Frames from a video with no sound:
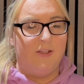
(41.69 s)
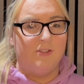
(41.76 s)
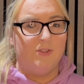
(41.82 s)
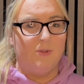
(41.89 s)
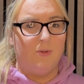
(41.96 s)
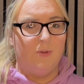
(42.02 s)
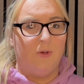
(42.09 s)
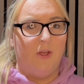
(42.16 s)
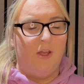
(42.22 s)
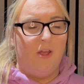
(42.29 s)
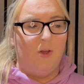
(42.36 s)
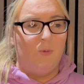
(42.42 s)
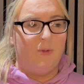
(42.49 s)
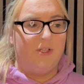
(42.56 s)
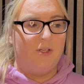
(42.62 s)
So
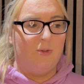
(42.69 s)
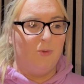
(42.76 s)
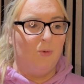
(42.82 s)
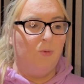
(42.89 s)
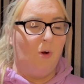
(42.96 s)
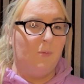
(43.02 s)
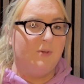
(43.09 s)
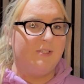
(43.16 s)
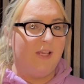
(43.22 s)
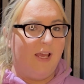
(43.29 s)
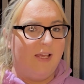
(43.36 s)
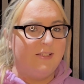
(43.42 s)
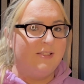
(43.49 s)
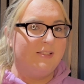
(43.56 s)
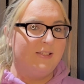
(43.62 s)
we didn't know what was
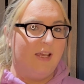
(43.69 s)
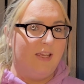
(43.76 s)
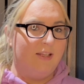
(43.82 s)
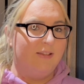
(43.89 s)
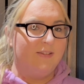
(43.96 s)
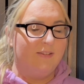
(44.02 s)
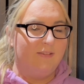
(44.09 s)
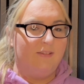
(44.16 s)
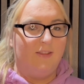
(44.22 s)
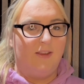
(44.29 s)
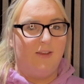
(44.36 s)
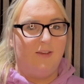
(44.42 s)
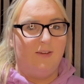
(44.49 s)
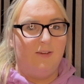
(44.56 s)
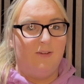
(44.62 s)
inside
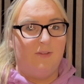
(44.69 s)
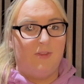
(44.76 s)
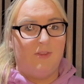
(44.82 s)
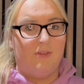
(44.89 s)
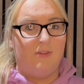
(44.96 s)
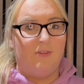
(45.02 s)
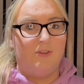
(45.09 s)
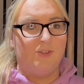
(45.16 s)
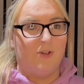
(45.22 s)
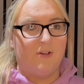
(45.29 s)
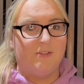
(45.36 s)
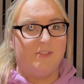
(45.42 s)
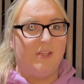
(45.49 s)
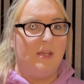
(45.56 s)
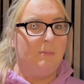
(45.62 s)
the, the sort of
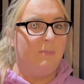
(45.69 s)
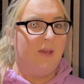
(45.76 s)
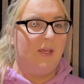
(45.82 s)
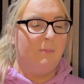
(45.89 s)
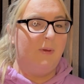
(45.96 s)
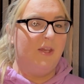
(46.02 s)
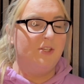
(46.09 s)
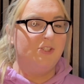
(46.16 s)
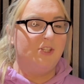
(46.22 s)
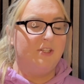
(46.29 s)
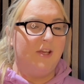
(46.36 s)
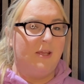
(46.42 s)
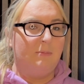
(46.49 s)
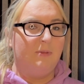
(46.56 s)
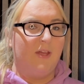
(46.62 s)
steak baked pastry
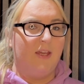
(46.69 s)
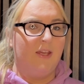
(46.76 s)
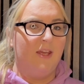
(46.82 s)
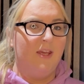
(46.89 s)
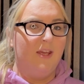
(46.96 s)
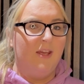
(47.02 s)
type thing.